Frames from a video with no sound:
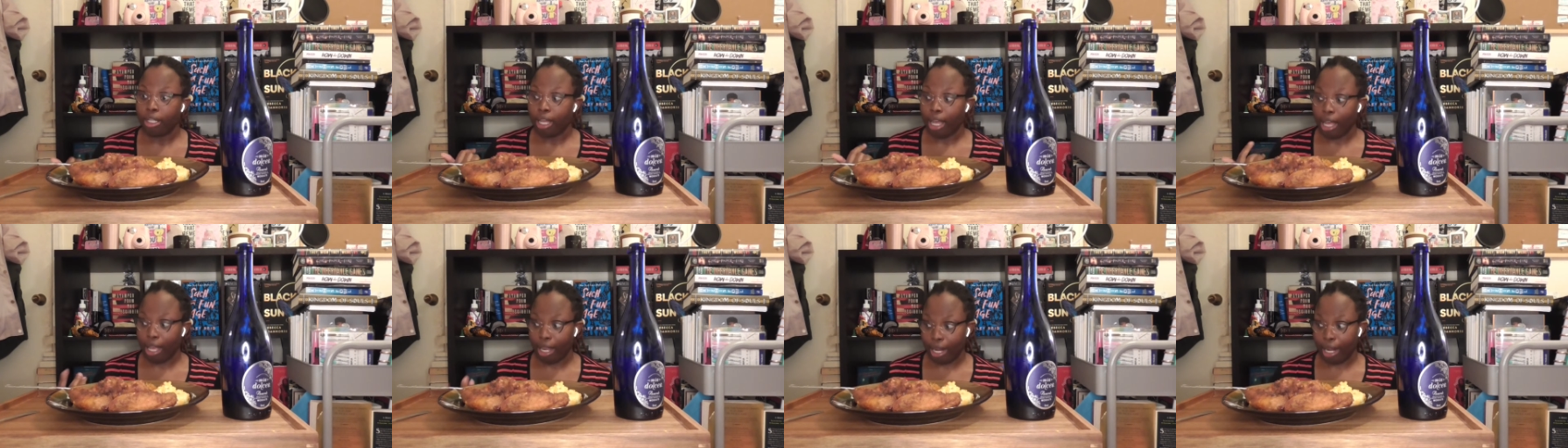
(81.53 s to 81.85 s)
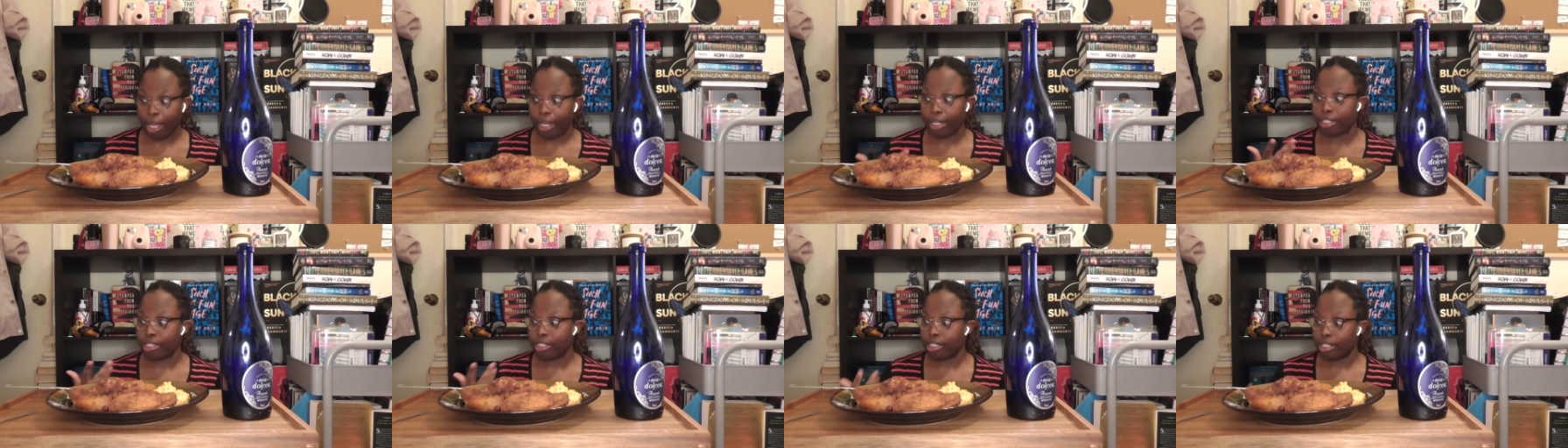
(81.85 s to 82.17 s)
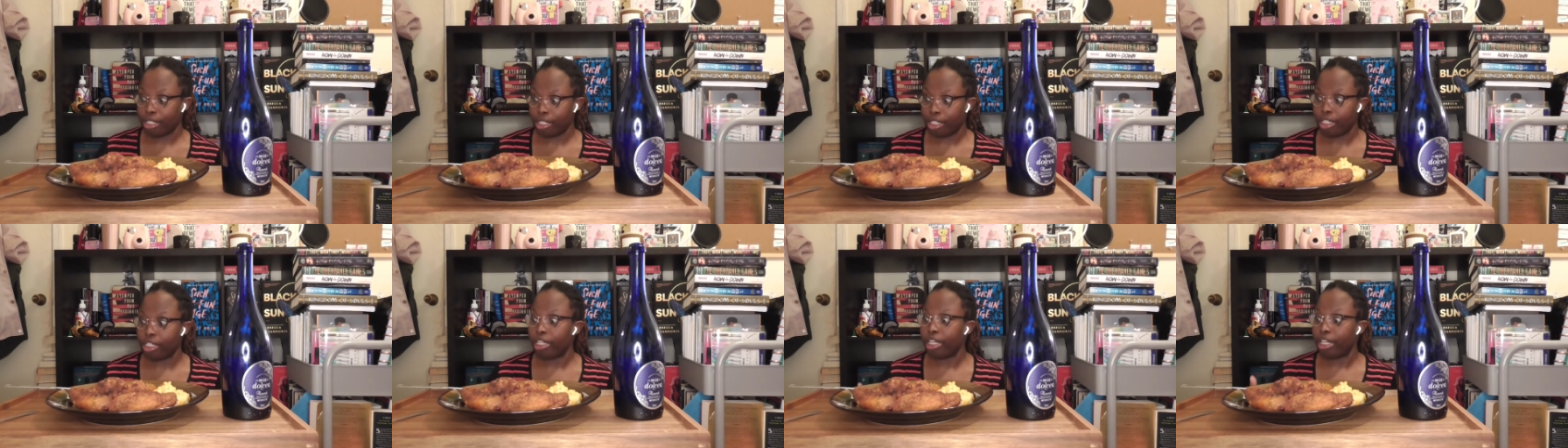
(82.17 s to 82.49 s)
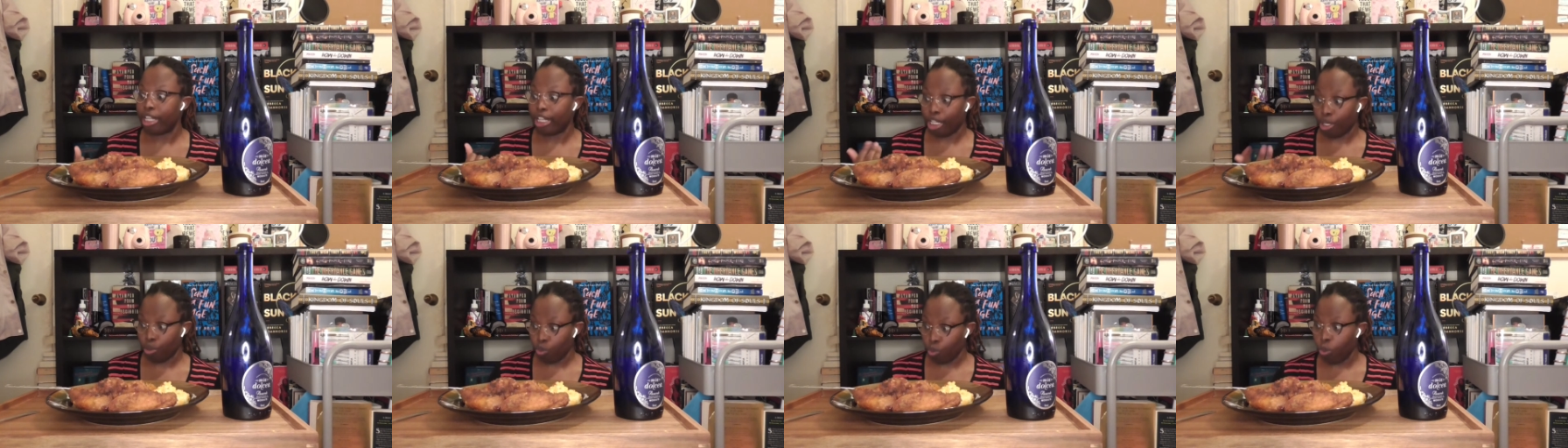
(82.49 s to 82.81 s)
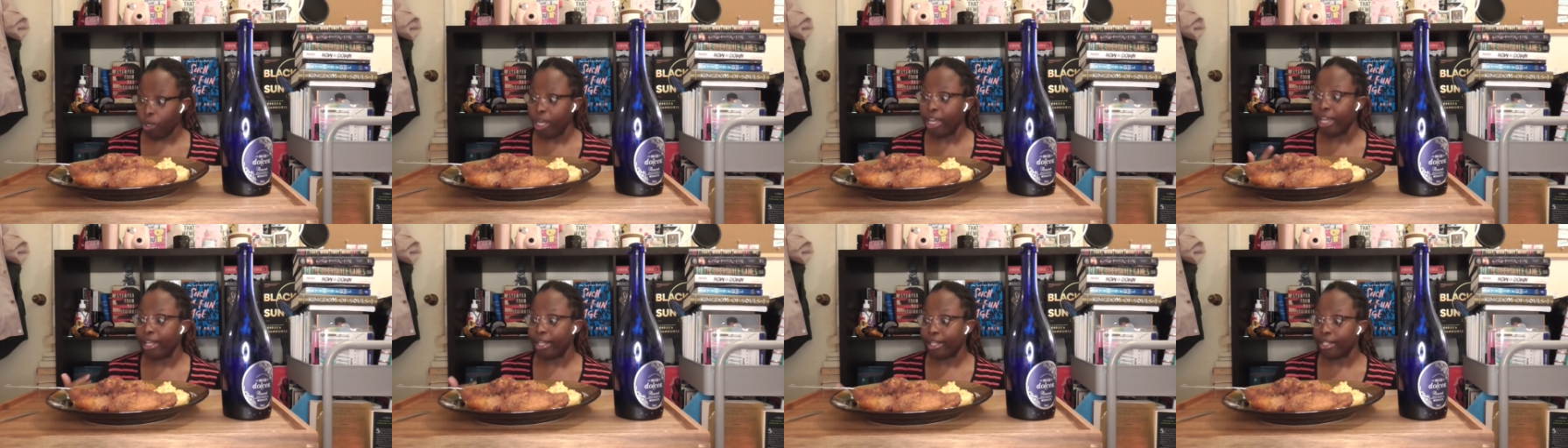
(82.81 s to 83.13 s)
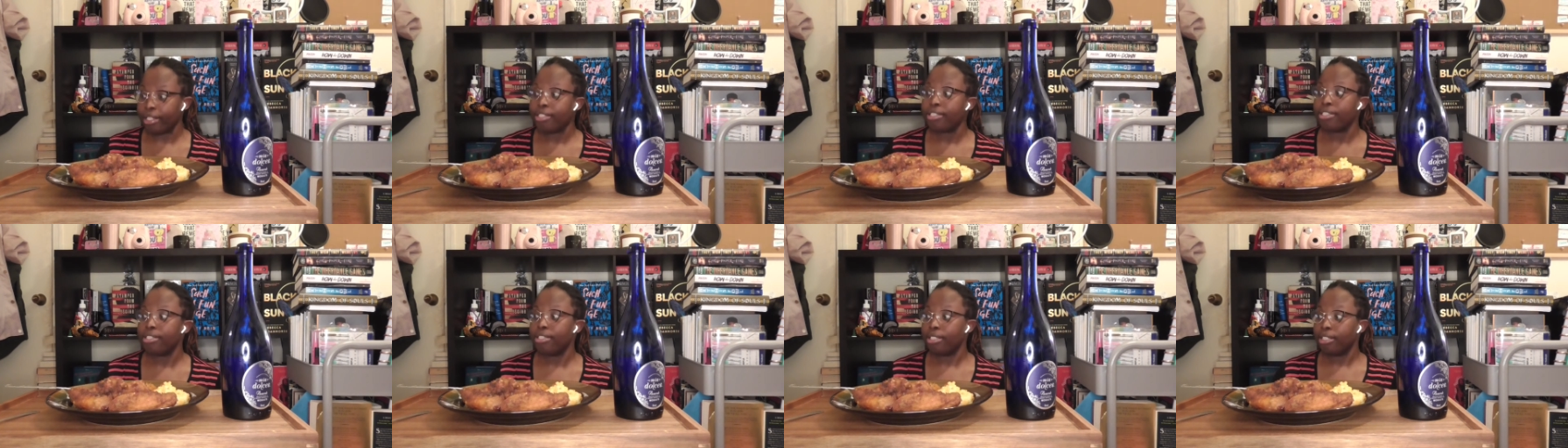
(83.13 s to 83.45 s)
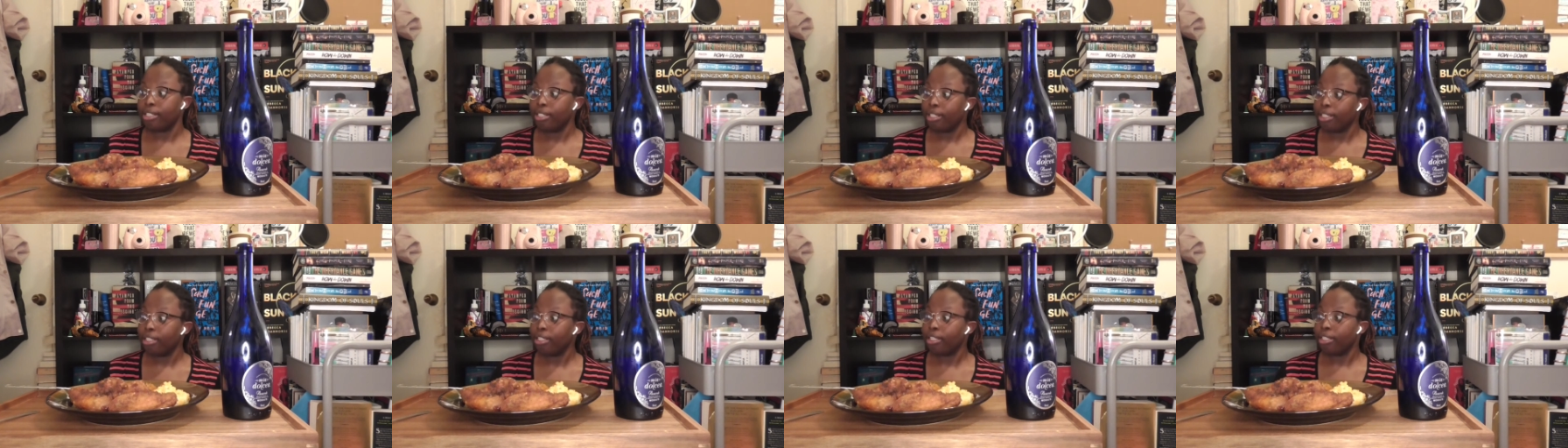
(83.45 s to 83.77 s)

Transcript: I like to eat wings.